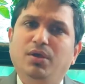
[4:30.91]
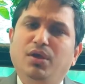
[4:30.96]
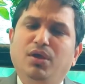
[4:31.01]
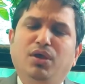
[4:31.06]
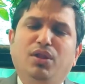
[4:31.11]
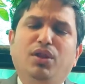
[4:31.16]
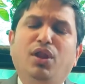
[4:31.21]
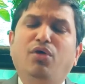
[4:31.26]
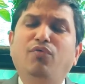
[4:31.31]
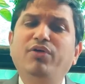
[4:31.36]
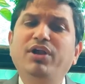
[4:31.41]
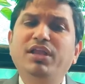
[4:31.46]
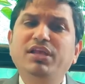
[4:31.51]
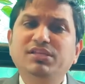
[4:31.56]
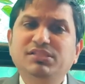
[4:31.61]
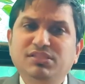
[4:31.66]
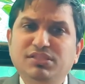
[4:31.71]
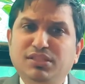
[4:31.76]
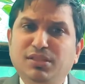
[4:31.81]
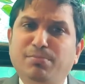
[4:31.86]

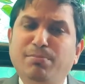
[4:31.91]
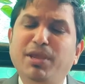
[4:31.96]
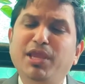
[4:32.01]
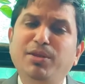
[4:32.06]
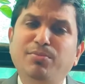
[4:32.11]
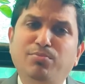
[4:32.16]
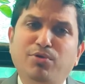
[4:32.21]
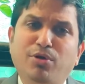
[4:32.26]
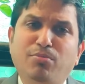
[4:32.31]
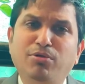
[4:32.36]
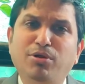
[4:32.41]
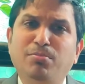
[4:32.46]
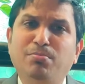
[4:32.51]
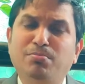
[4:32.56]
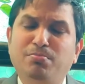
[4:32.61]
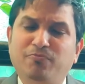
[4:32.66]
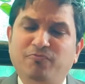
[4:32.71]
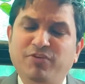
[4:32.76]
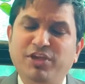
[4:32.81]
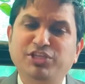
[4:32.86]
Nowadays, the main problem
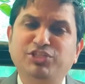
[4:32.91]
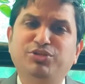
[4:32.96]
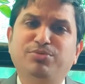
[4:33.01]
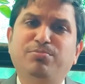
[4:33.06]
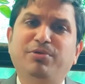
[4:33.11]
faced